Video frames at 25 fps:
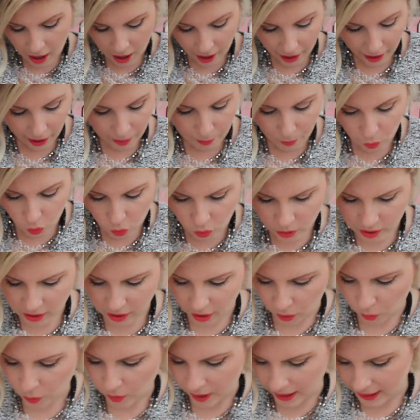
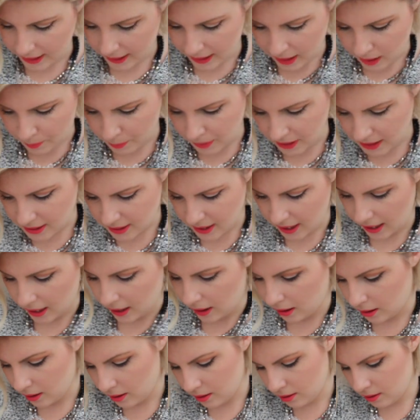Also, wait, let me
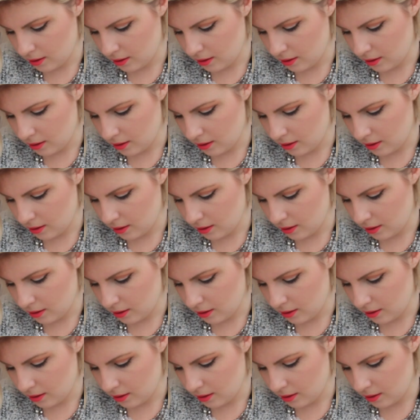see.